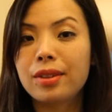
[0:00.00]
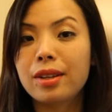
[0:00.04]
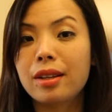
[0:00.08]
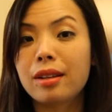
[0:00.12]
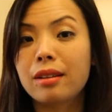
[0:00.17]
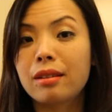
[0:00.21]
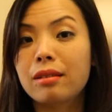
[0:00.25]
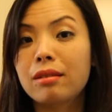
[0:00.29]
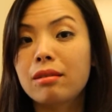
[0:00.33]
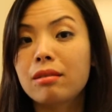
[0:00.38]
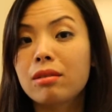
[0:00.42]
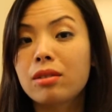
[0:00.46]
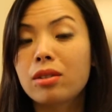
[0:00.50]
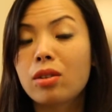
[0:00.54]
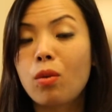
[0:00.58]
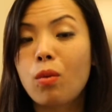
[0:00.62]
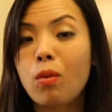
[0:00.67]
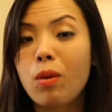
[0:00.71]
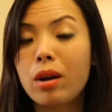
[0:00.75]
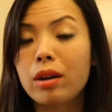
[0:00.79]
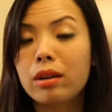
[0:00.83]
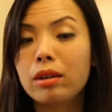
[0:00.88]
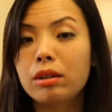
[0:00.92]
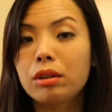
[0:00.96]
than the
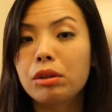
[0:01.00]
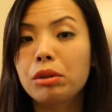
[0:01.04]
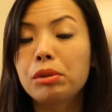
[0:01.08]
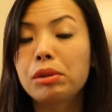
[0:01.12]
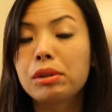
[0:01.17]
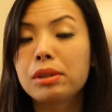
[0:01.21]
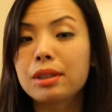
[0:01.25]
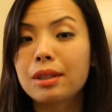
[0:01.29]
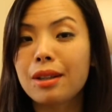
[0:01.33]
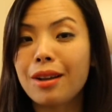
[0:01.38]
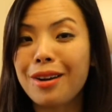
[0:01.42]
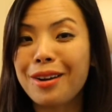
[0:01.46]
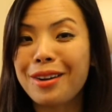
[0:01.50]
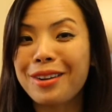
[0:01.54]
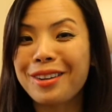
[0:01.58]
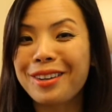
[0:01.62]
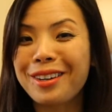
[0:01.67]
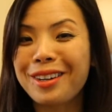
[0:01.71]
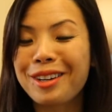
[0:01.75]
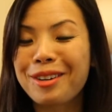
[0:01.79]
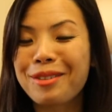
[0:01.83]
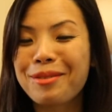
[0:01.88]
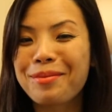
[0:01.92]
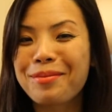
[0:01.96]
one who is not.